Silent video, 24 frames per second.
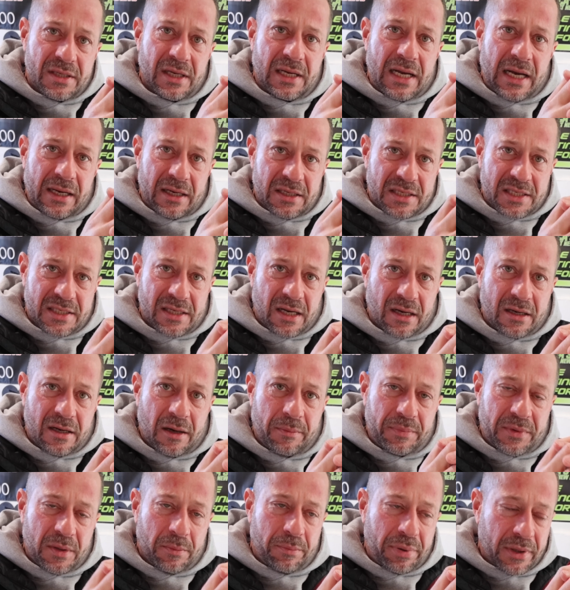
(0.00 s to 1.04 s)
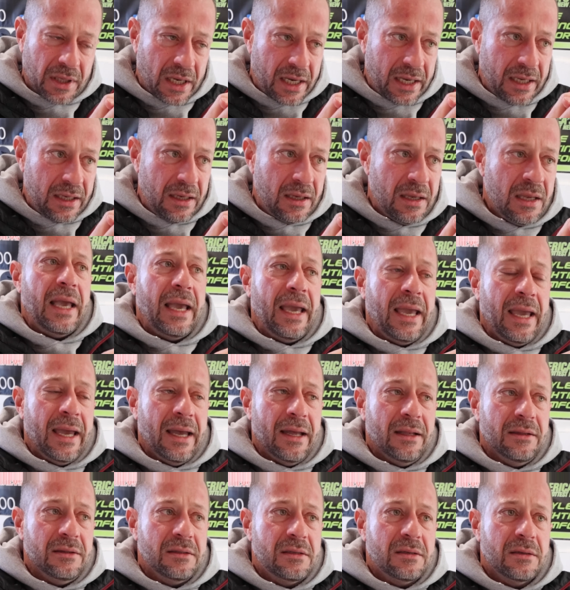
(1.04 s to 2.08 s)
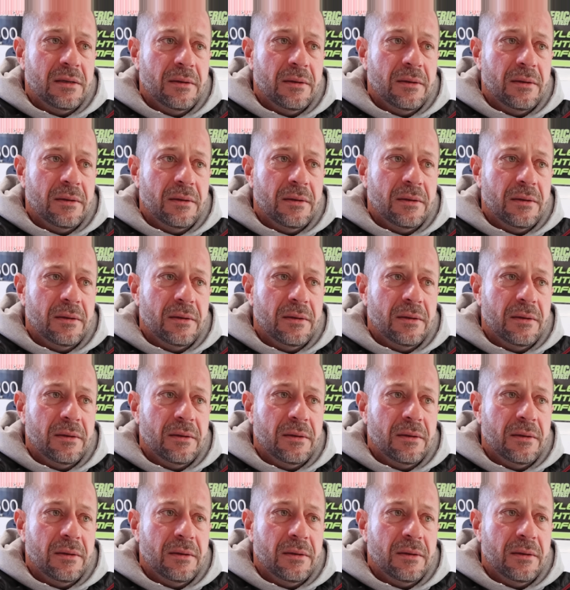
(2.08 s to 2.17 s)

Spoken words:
to kind of suck up the play. And